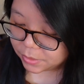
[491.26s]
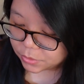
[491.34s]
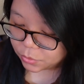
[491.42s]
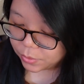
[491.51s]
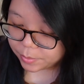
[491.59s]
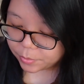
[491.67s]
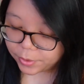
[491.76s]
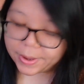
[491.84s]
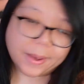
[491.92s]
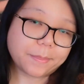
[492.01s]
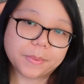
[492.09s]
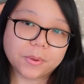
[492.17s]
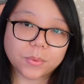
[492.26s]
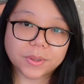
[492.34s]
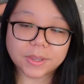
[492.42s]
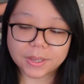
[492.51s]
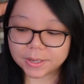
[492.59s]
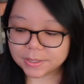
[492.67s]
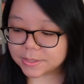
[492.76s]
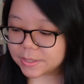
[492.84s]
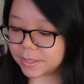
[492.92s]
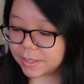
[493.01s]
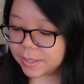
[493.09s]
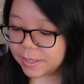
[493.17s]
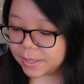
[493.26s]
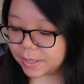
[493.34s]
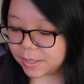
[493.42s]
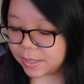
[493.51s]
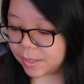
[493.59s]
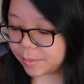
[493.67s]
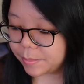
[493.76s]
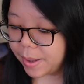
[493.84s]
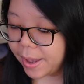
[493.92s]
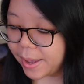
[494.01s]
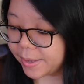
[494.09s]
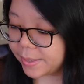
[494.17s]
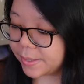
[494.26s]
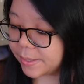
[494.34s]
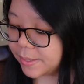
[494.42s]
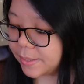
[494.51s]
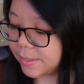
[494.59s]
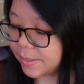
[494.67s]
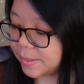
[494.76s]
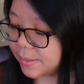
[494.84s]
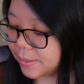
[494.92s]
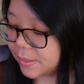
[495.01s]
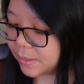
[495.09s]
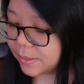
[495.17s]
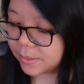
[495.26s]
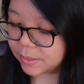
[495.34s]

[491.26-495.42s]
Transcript: So I'm quite happy with this. I